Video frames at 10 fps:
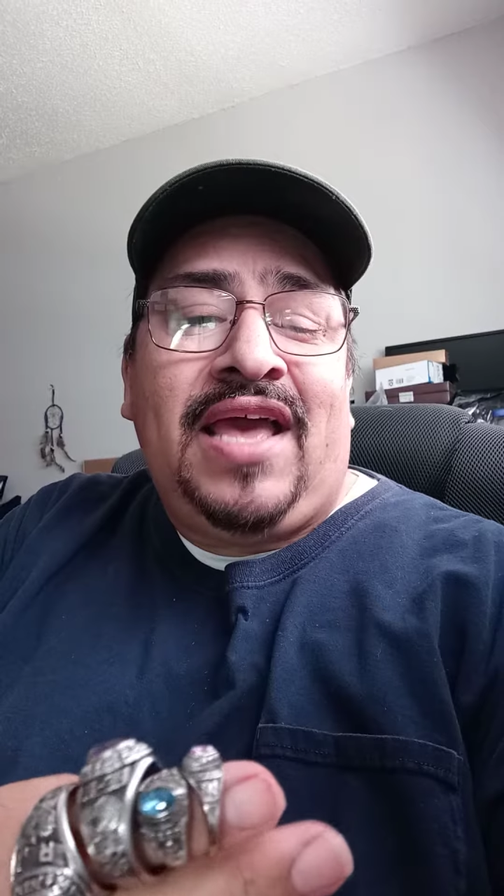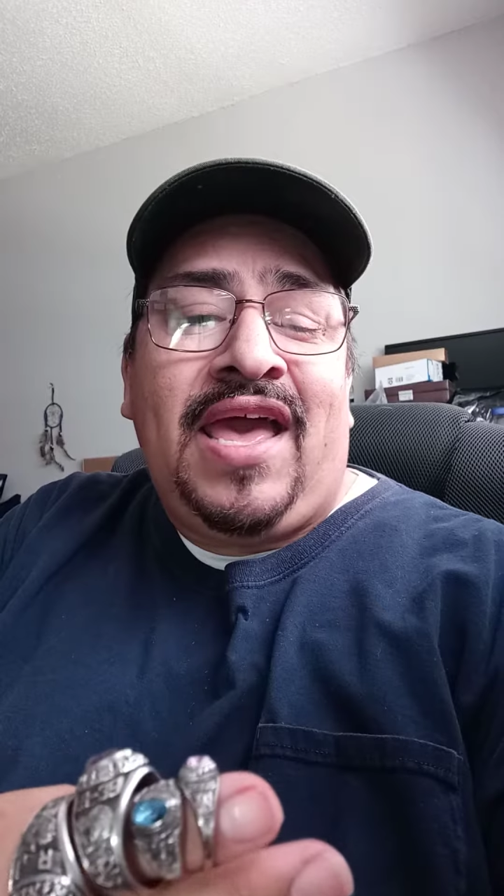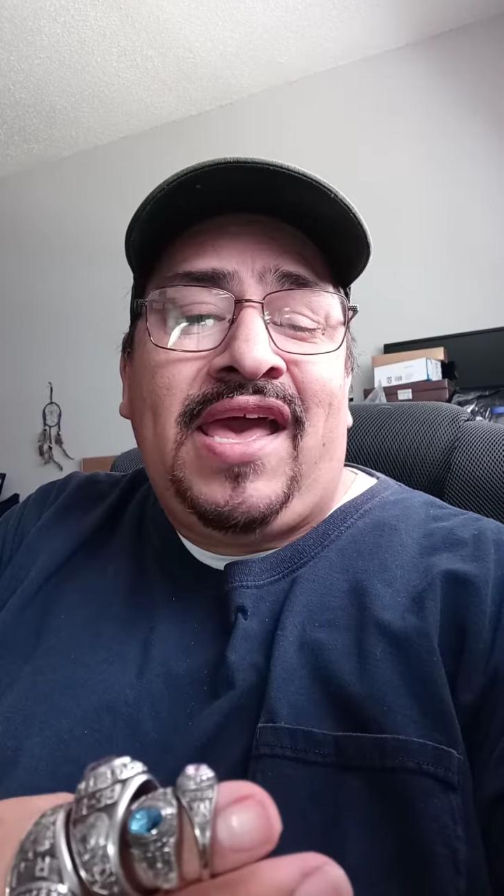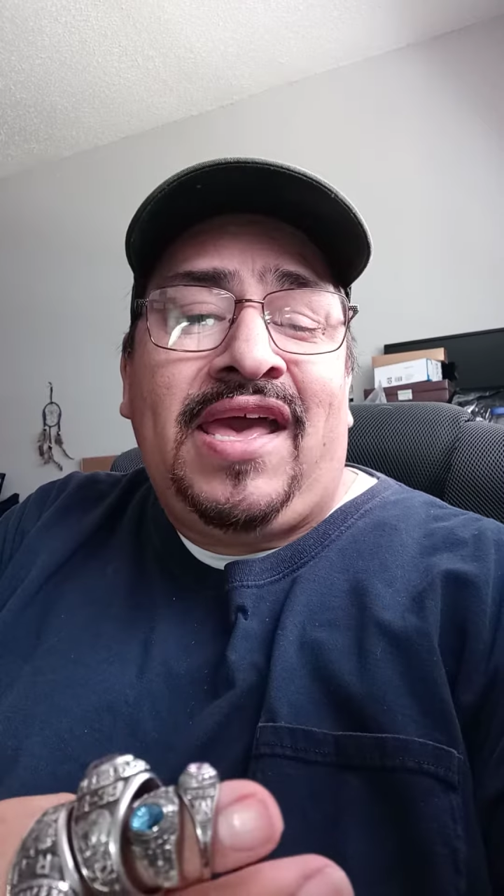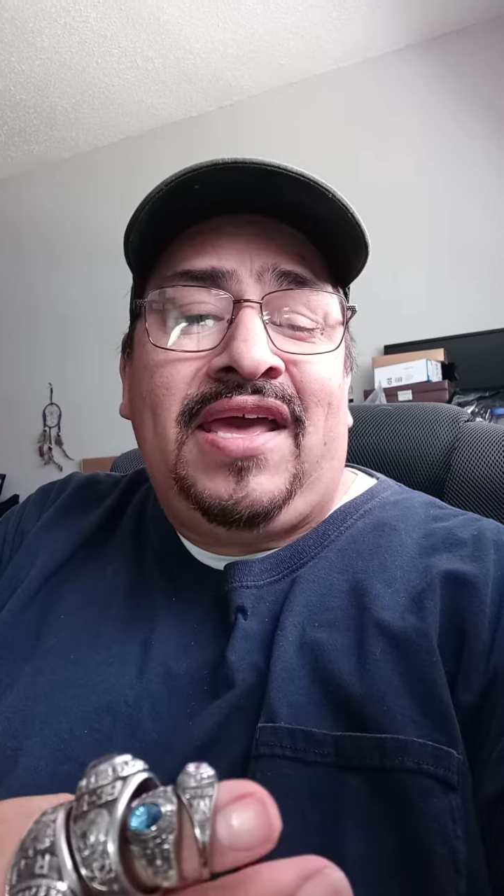
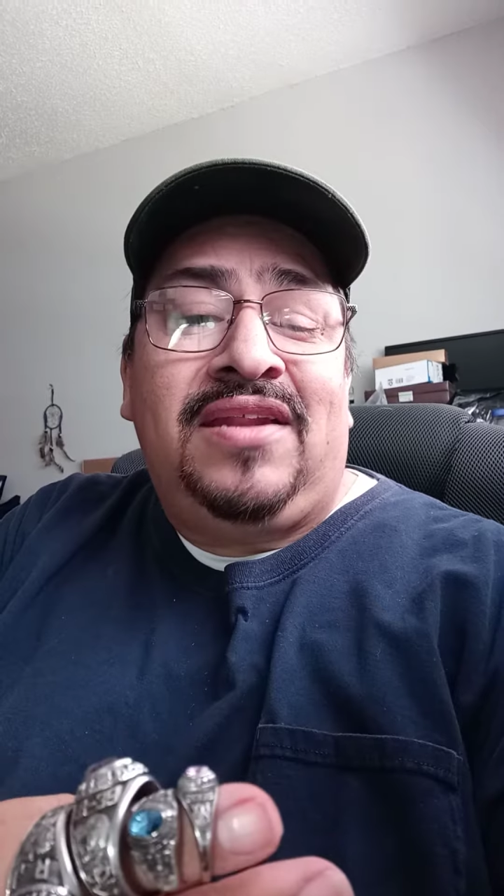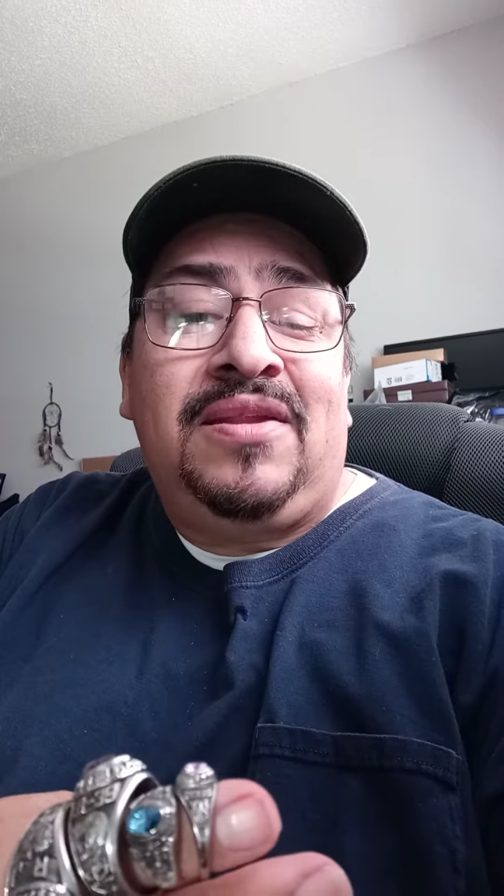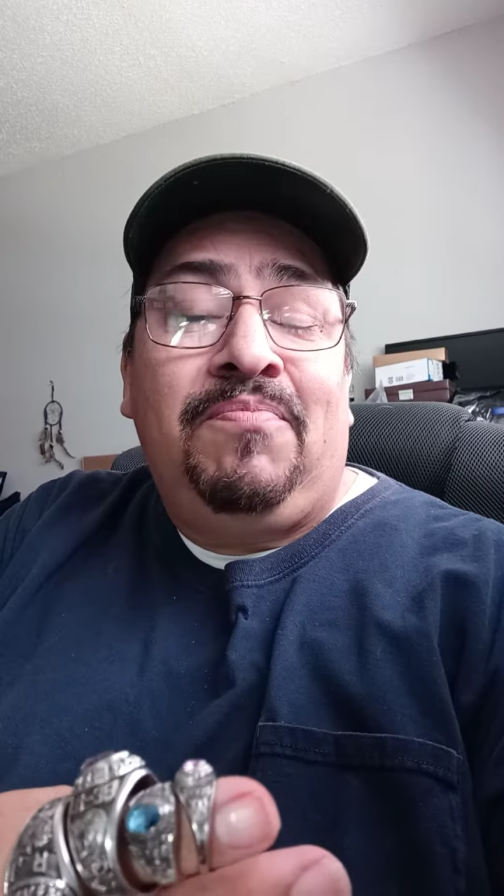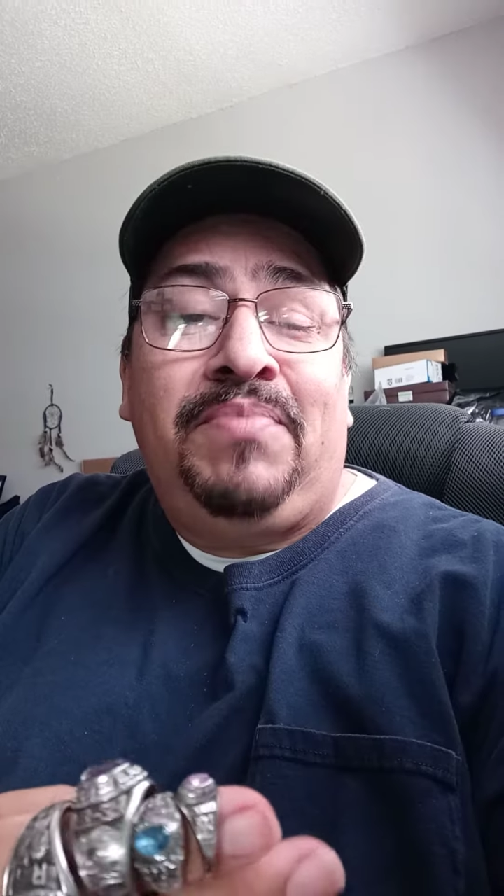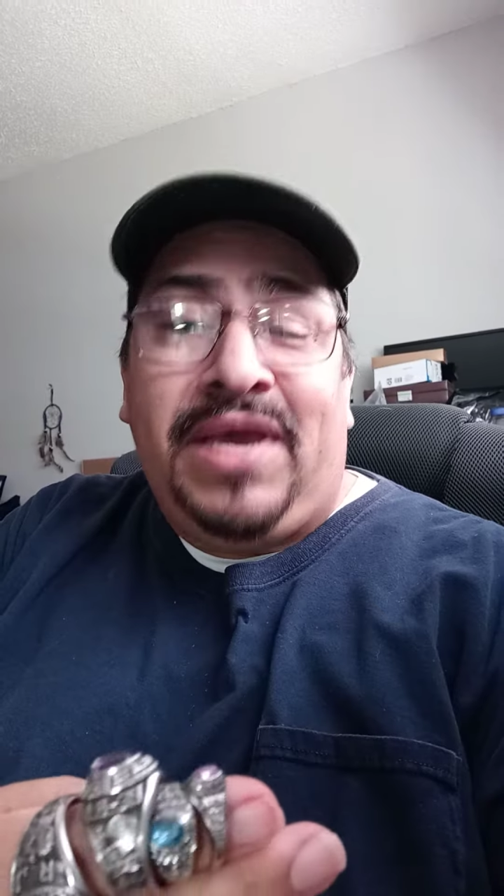and